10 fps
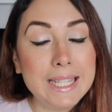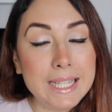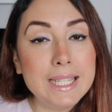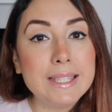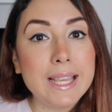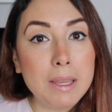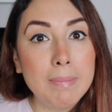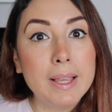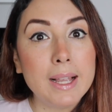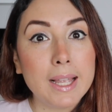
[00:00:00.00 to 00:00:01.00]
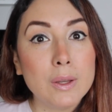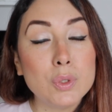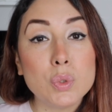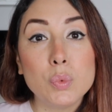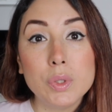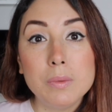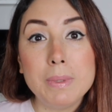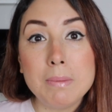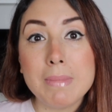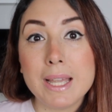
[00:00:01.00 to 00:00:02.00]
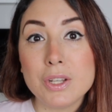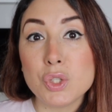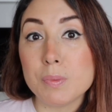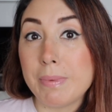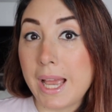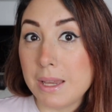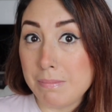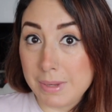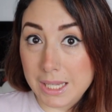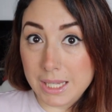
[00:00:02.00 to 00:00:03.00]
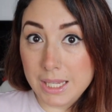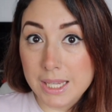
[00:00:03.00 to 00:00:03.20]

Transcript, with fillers: this email account will be managed by me.